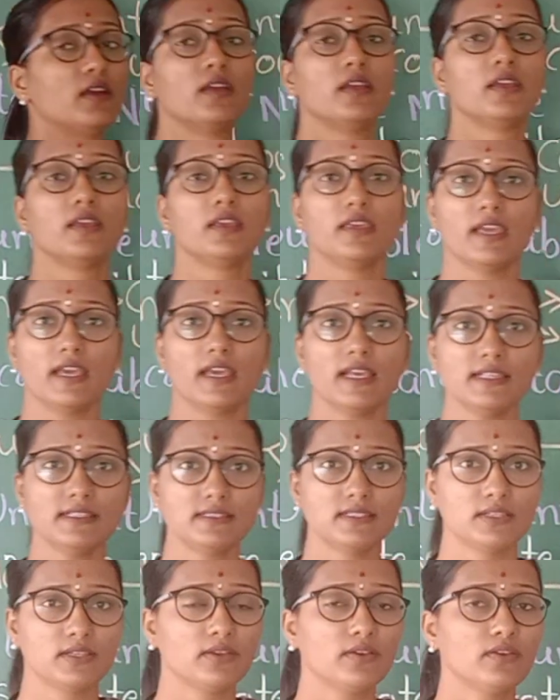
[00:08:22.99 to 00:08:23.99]
Yes,
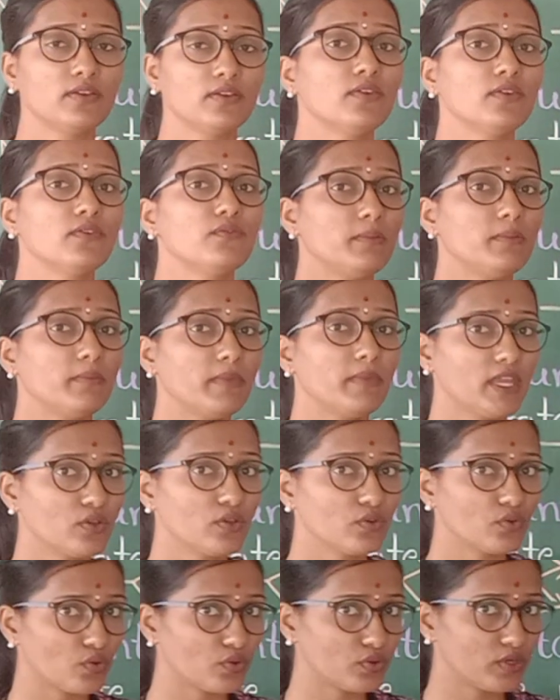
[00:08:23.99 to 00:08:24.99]
we make
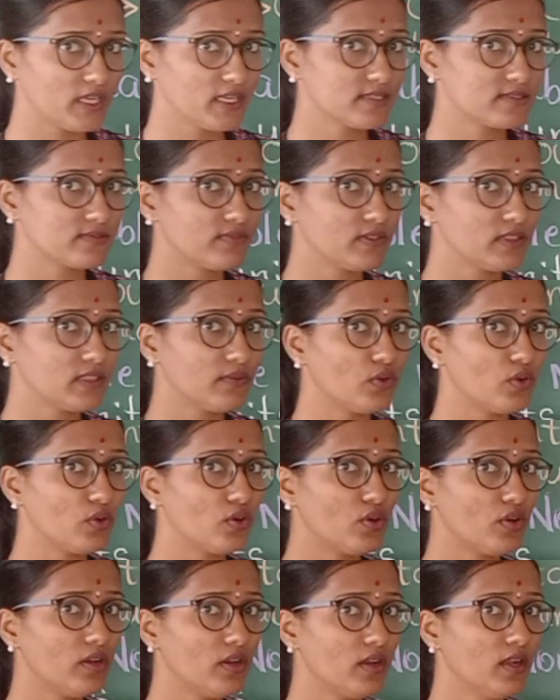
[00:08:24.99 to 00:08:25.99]
rotis with the
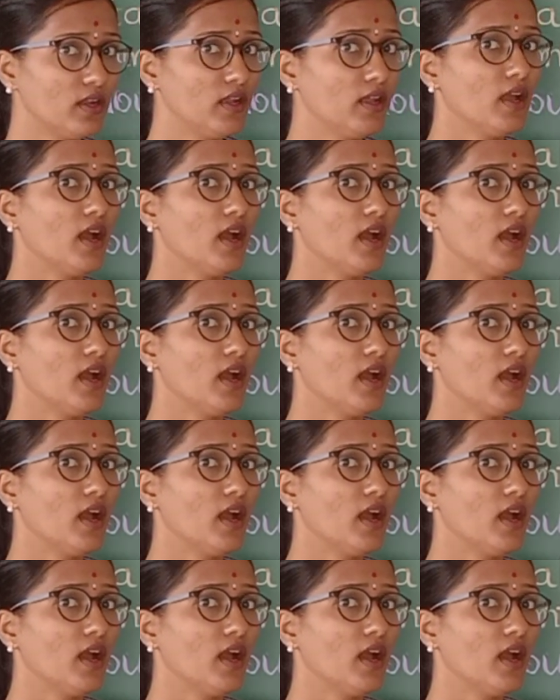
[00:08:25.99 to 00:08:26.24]
flour.